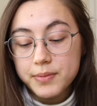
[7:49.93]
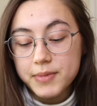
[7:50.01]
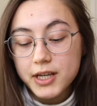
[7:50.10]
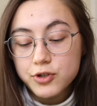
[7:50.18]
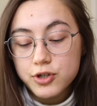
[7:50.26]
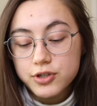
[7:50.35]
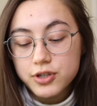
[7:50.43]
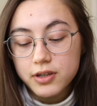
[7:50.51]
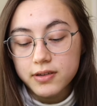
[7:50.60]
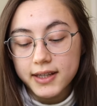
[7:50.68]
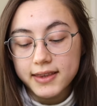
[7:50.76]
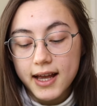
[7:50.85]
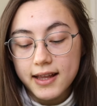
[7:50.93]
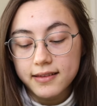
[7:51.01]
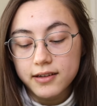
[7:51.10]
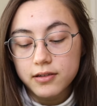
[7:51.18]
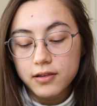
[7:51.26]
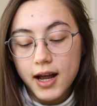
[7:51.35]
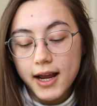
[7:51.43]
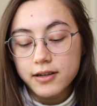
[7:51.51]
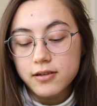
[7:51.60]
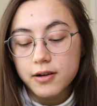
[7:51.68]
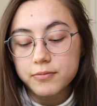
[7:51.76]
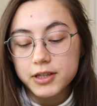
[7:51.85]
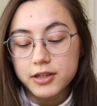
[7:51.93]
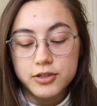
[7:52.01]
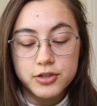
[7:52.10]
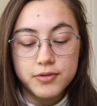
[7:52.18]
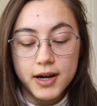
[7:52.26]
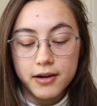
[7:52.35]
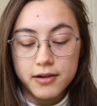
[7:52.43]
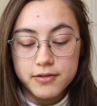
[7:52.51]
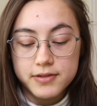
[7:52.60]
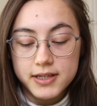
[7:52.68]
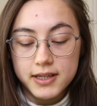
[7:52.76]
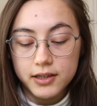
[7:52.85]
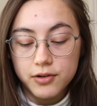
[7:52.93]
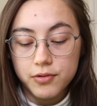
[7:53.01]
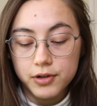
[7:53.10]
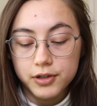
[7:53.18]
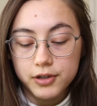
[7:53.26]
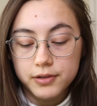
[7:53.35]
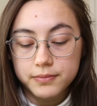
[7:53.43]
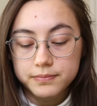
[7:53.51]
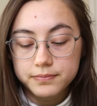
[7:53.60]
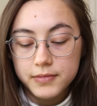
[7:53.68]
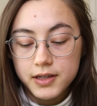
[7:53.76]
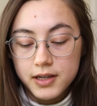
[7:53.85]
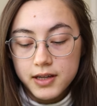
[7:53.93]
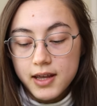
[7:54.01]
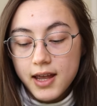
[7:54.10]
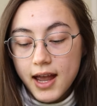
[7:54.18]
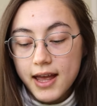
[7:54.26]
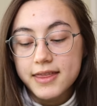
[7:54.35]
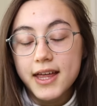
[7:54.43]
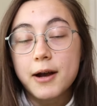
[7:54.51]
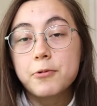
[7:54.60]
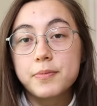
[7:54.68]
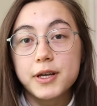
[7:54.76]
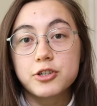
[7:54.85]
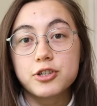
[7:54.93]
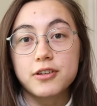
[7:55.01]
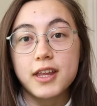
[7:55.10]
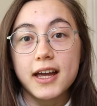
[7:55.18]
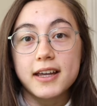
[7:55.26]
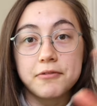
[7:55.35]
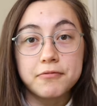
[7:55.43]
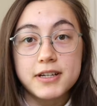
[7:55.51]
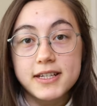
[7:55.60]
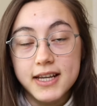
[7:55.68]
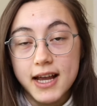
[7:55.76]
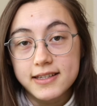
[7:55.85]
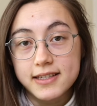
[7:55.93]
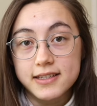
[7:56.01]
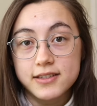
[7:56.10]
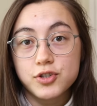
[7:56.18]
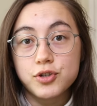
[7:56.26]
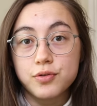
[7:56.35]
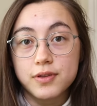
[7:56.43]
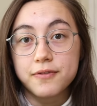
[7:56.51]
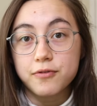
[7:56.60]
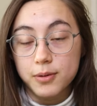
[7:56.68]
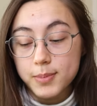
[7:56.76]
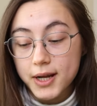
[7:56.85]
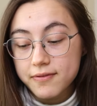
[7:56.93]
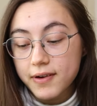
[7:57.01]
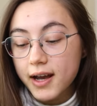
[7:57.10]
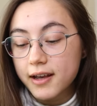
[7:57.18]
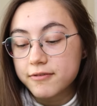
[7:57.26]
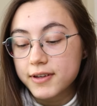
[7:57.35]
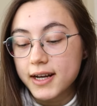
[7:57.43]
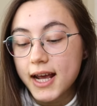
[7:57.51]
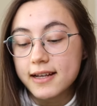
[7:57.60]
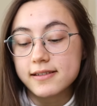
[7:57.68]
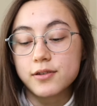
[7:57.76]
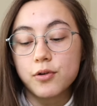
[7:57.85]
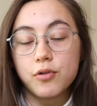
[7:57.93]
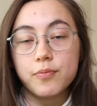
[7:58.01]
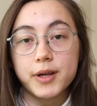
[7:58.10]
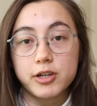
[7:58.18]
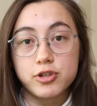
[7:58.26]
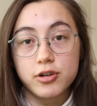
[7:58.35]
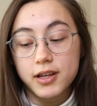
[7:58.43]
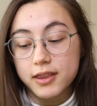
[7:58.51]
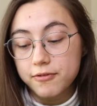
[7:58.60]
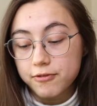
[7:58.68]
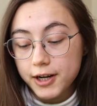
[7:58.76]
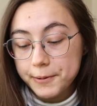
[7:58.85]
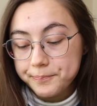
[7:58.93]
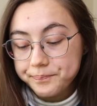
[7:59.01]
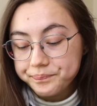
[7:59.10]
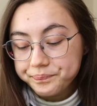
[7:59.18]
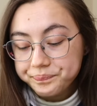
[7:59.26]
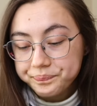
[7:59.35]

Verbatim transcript: Make sure to click that little icon with the two arrows in the corner. And that will make sure that it resizes to the 4x5 and has the whole picture in the frame.